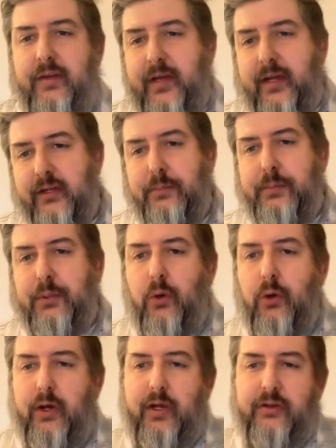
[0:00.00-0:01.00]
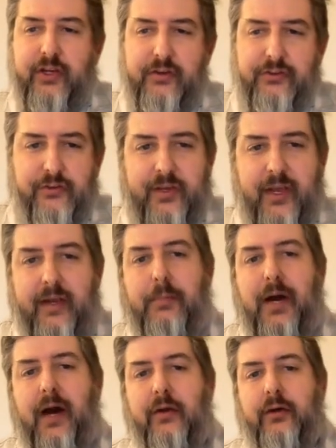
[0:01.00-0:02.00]
They can deploy, change the data
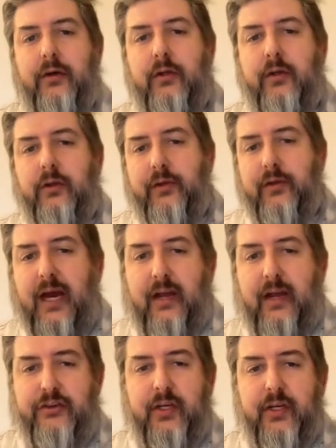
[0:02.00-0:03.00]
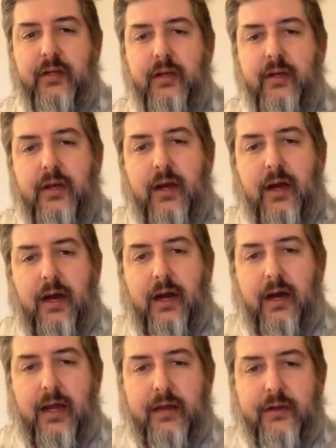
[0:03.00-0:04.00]
model, the logic,
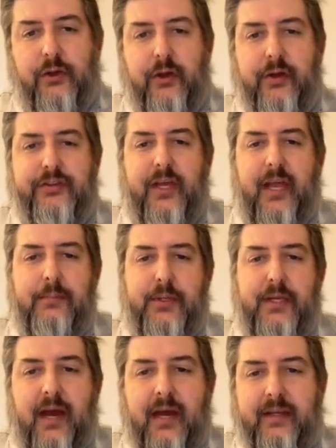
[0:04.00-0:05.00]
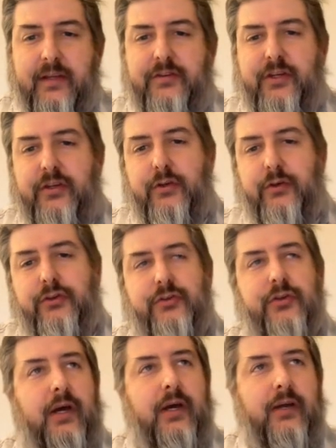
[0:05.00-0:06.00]
and as long as the API
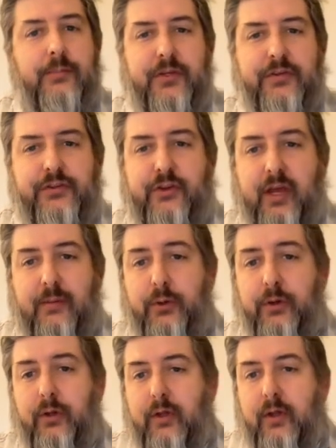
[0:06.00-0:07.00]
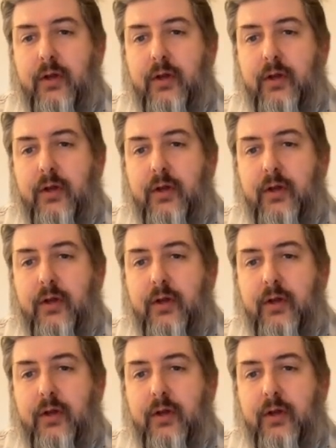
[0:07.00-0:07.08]
continues to be stable,